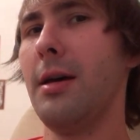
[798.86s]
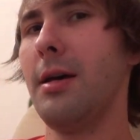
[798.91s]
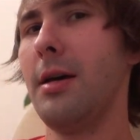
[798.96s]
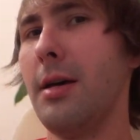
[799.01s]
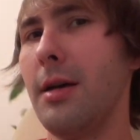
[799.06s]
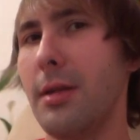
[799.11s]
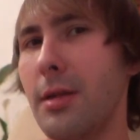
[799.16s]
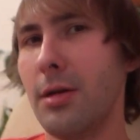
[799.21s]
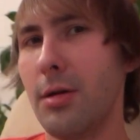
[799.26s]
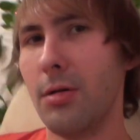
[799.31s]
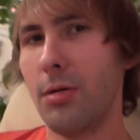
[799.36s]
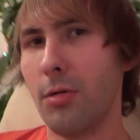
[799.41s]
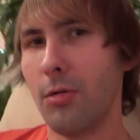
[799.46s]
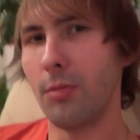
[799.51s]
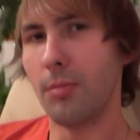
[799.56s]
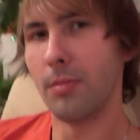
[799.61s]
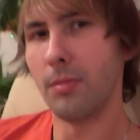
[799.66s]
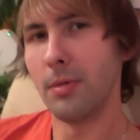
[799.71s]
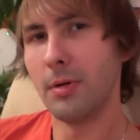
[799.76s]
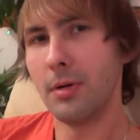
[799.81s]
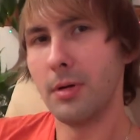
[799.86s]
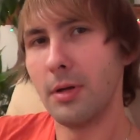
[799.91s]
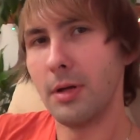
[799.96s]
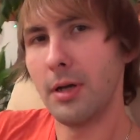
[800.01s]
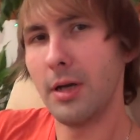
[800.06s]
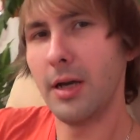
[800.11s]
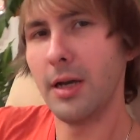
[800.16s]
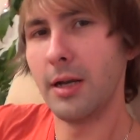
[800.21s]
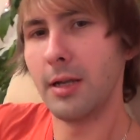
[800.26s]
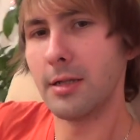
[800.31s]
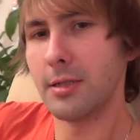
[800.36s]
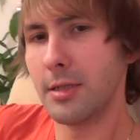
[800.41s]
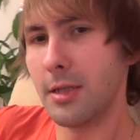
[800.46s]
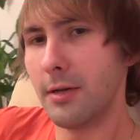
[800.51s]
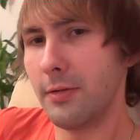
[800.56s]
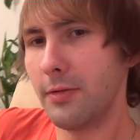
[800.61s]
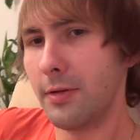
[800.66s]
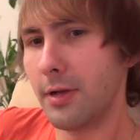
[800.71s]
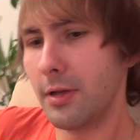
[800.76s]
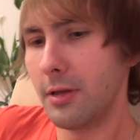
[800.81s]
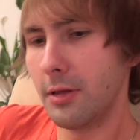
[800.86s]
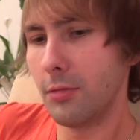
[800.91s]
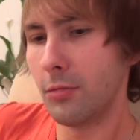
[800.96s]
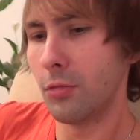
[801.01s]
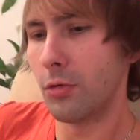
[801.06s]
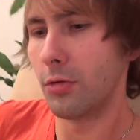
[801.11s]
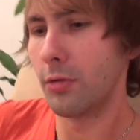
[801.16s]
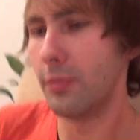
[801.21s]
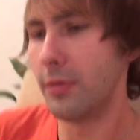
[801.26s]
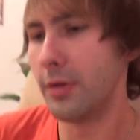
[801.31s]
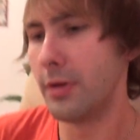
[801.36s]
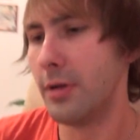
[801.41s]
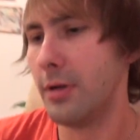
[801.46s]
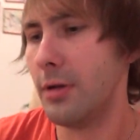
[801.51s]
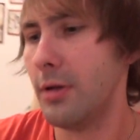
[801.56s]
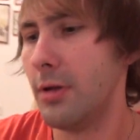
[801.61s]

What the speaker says: at home, and it's definitely worth it.